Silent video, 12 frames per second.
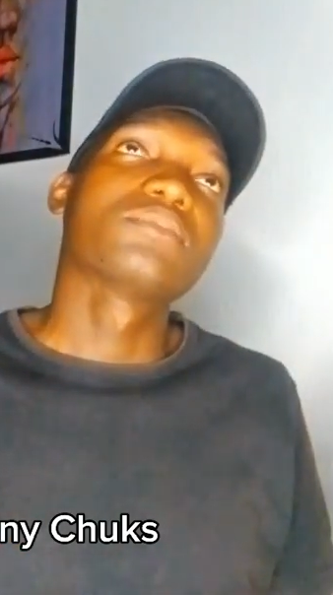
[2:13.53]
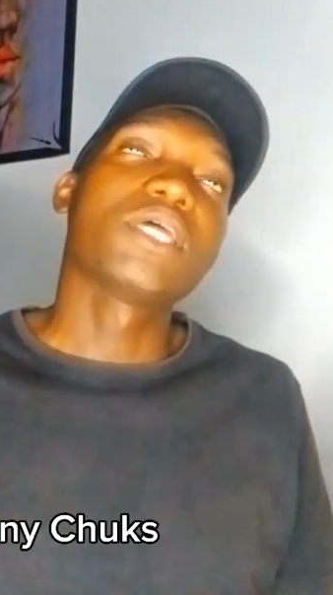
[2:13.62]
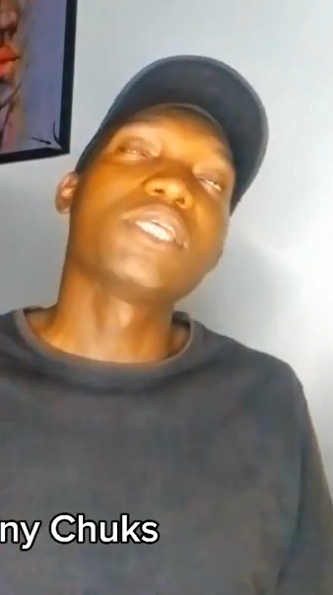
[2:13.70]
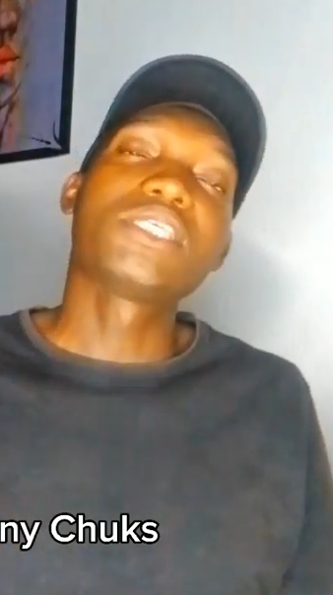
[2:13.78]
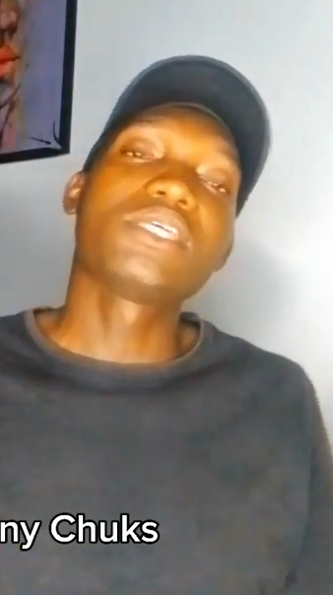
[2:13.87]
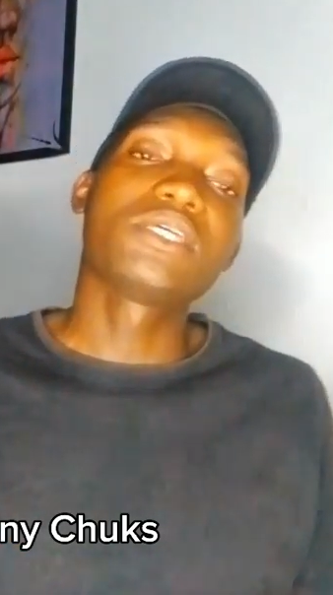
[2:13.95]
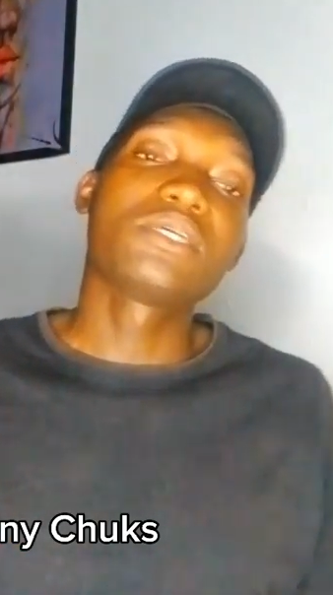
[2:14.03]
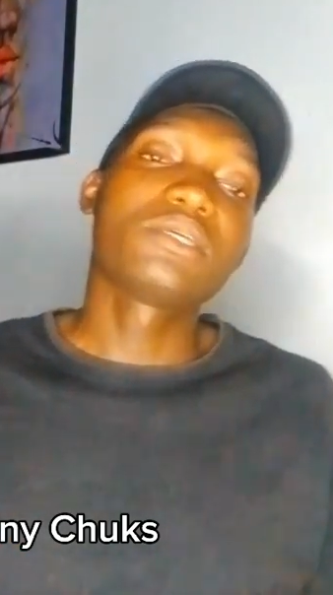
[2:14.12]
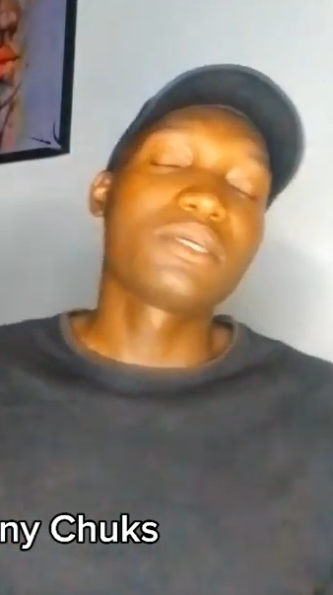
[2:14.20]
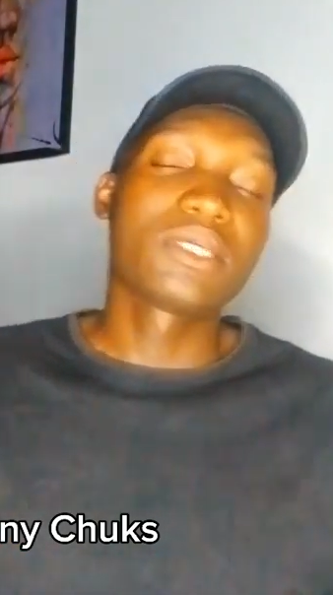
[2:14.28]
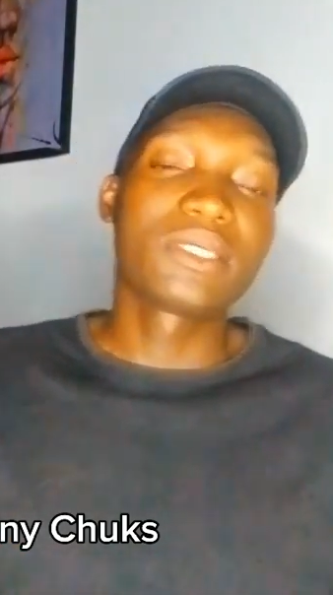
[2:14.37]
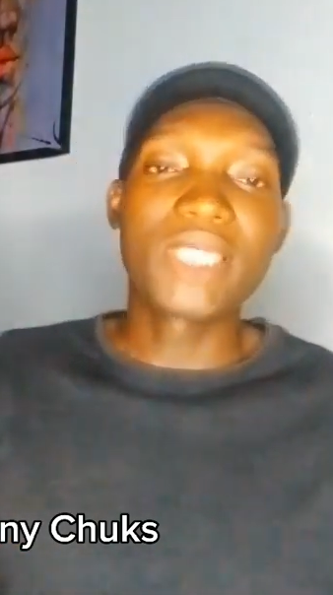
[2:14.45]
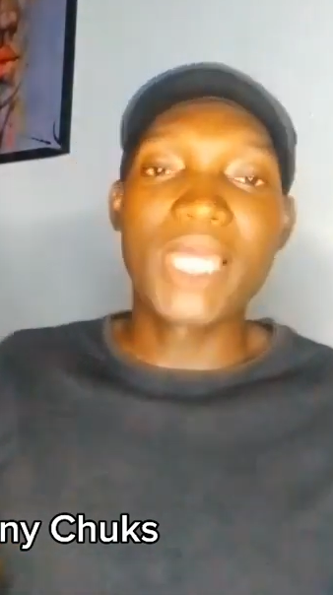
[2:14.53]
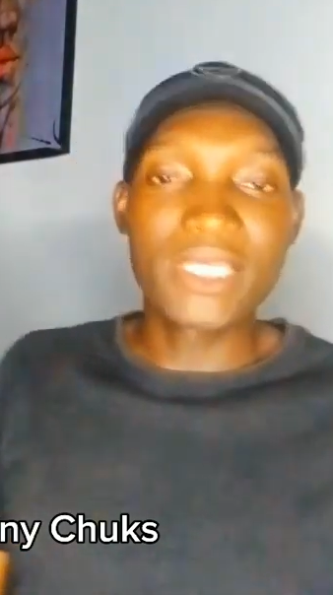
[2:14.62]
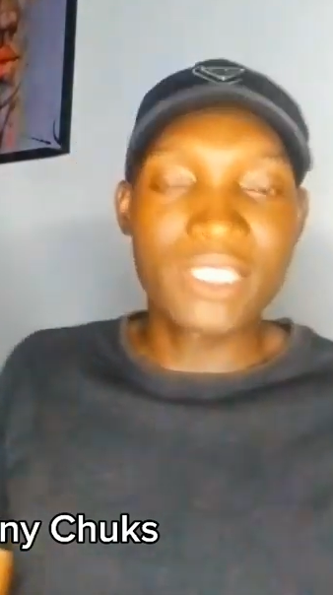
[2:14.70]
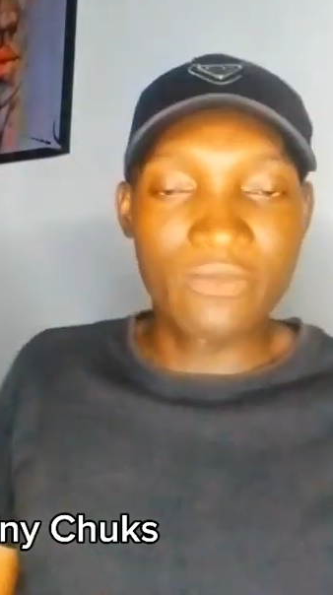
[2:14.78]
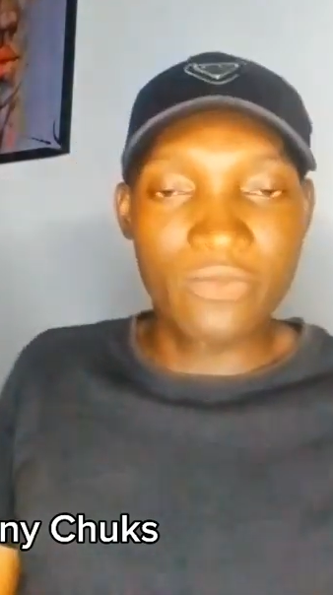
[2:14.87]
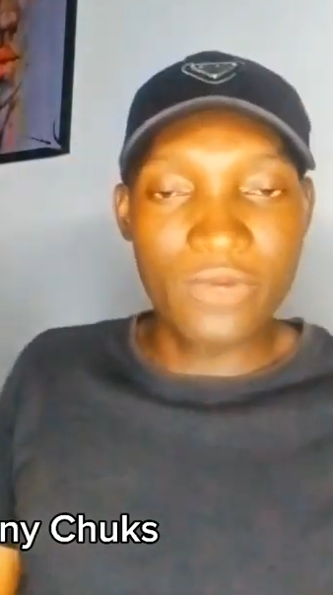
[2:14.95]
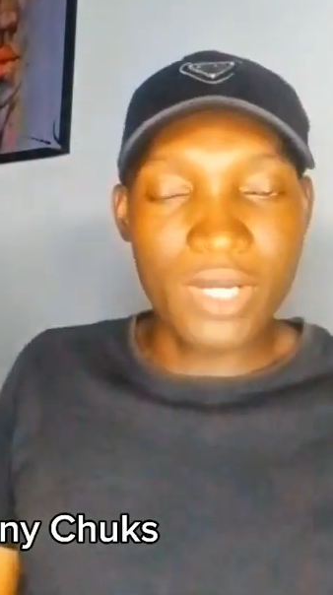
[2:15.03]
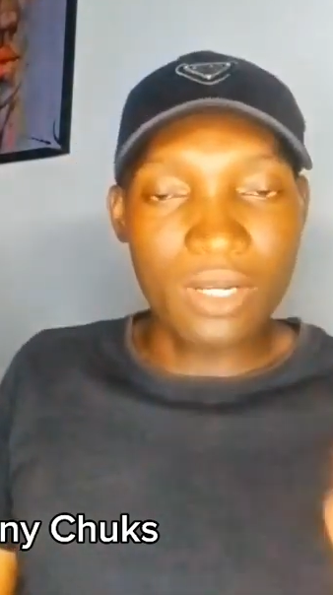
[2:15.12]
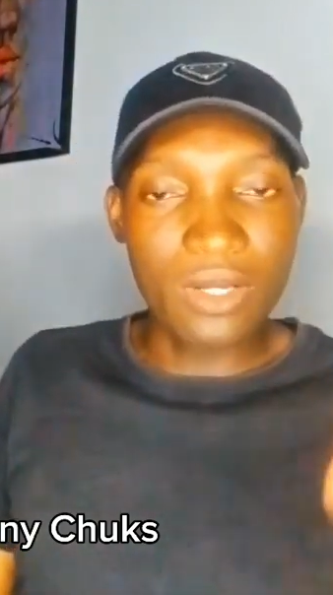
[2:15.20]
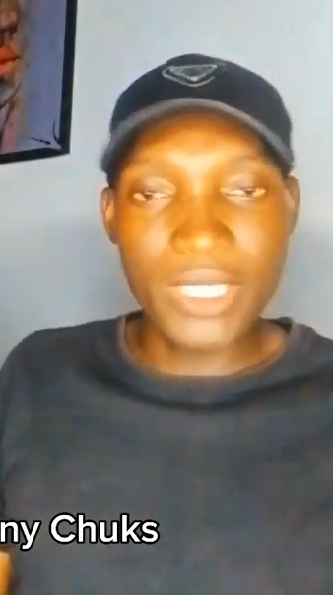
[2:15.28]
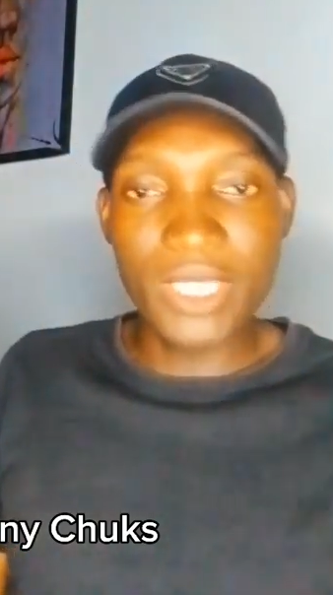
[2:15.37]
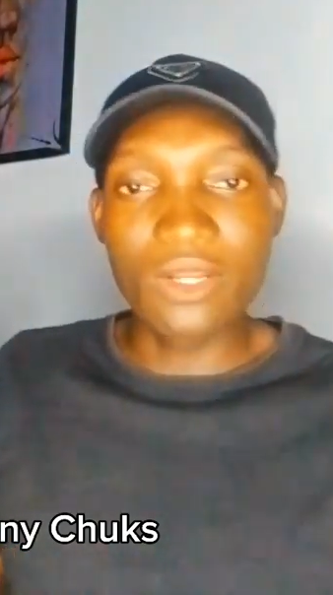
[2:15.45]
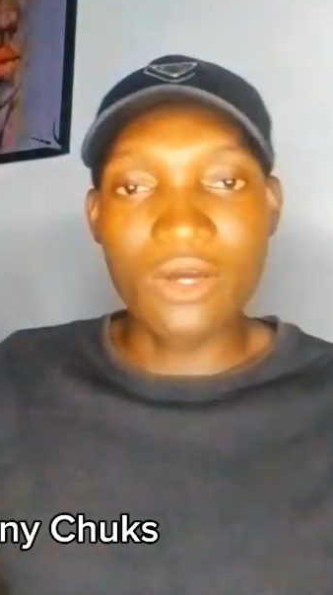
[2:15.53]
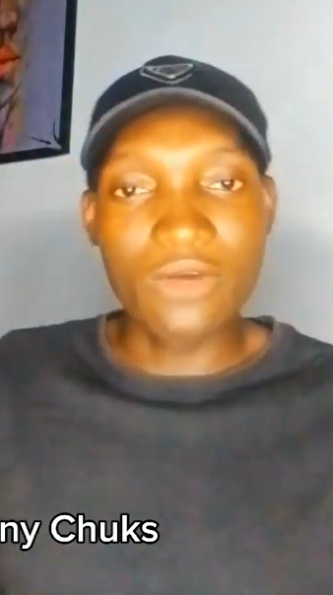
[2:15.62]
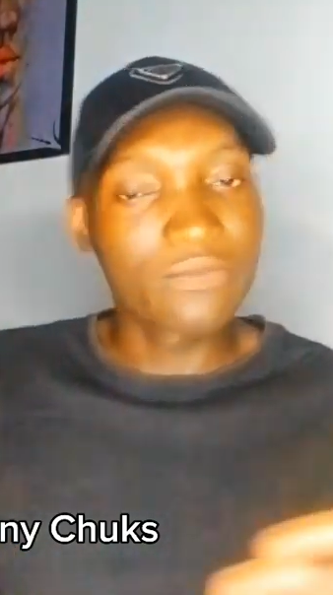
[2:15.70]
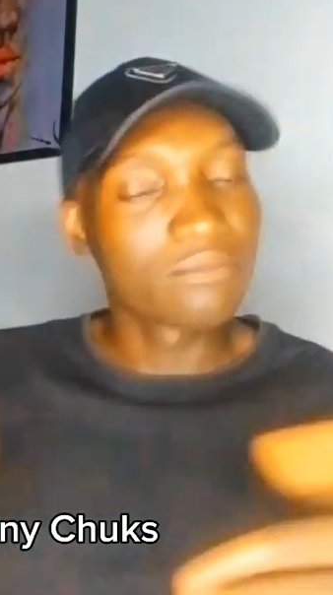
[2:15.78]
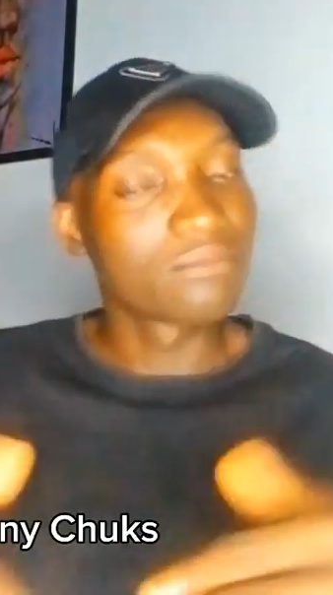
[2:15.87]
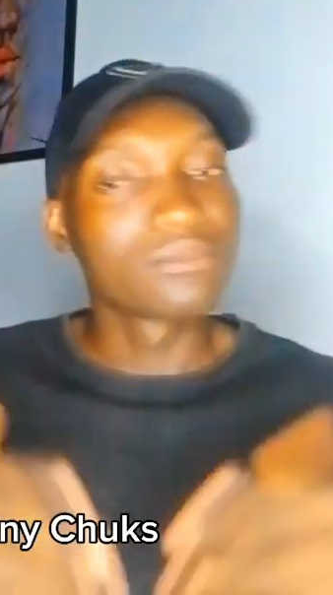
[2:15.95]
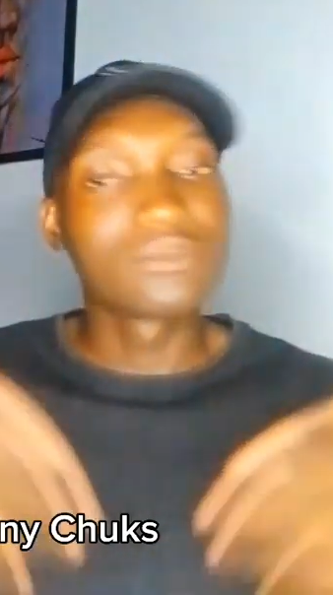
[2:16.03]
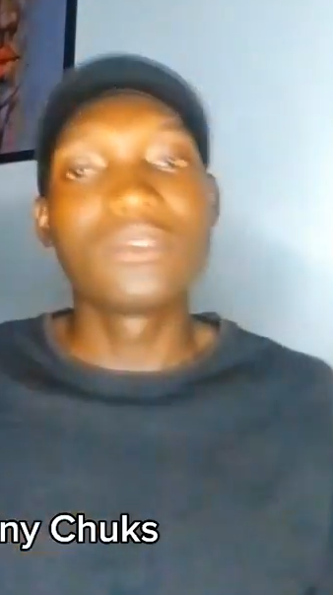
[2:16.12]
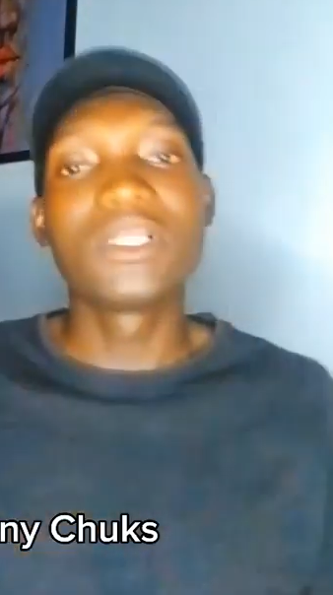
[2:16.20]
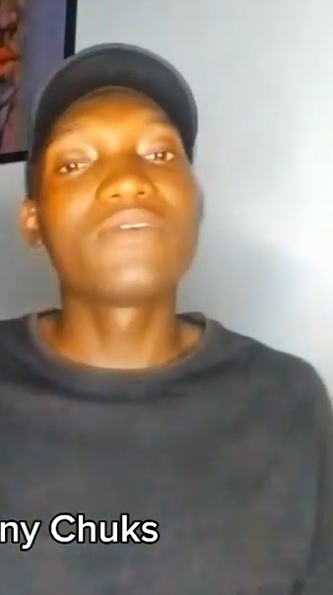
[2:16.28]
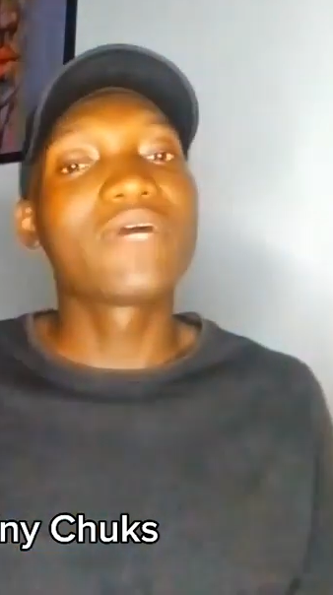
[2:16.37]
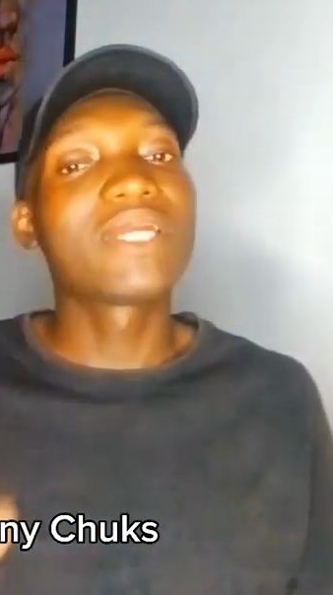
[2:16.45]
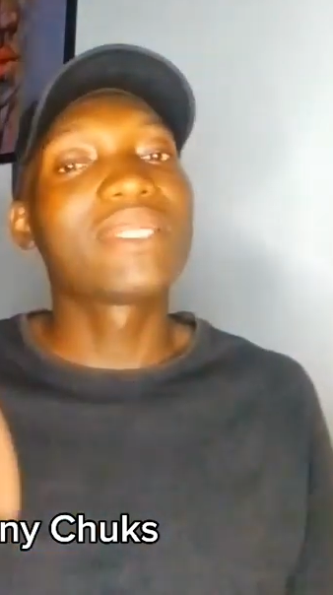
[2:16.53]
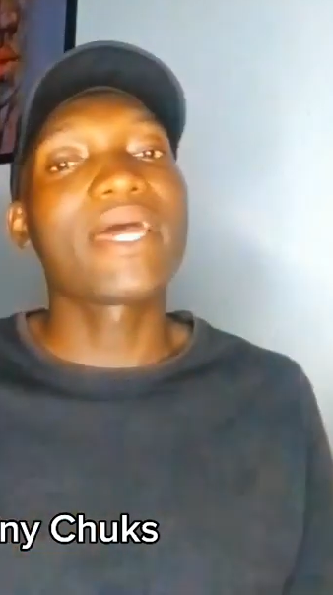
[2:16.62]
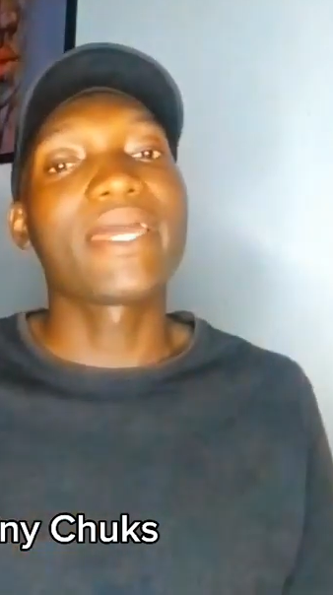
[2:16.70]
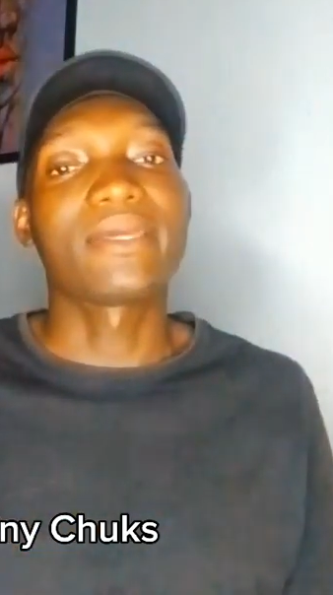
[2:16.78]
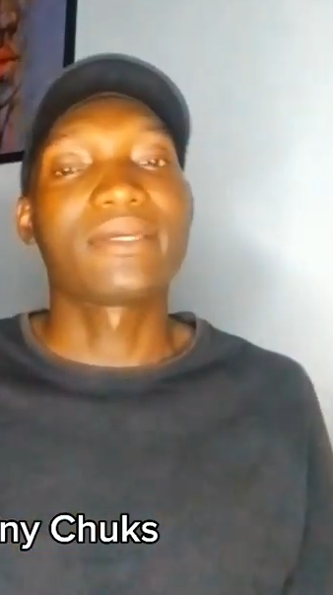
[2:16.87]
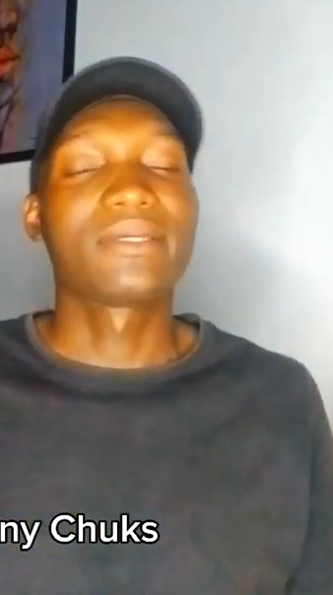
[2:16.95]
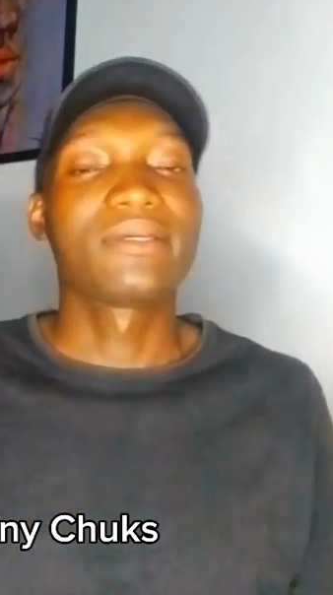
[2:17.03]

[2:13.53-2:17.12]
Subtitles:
80 years. If we are lucky enough, we'll live and die.